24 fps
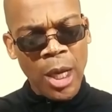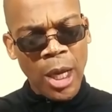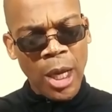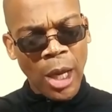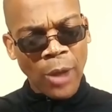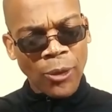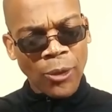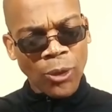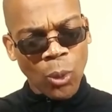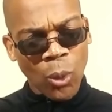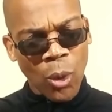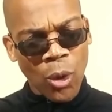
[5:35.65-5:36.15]

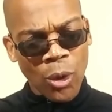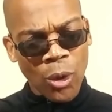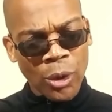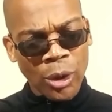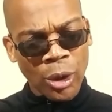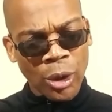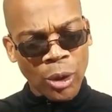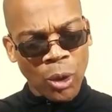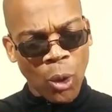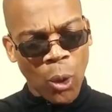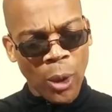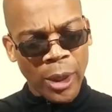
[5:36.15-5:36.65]
and the
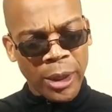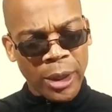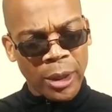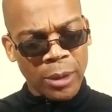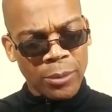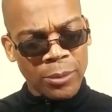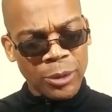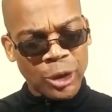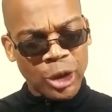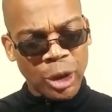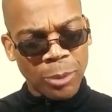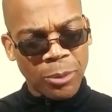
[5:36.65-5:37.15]
word
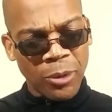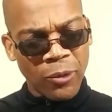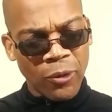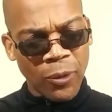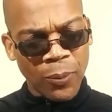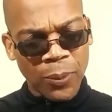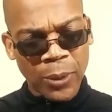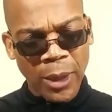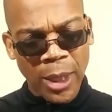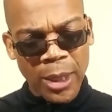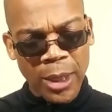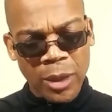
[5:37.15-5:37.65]
Goyim should be
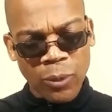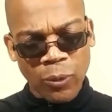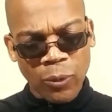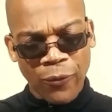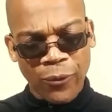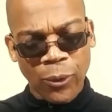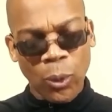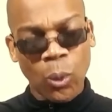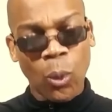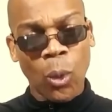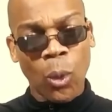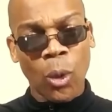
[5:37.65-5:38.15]
replaced with
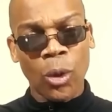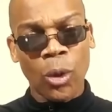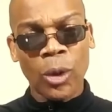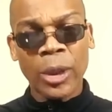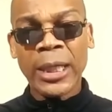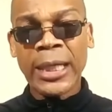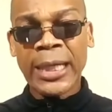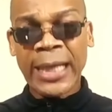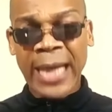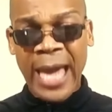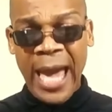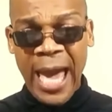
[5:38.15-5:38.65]
the word
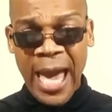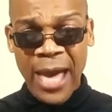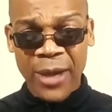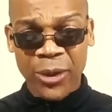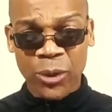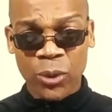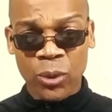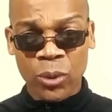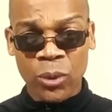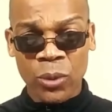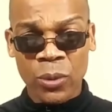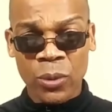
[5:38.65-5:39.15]
cattle.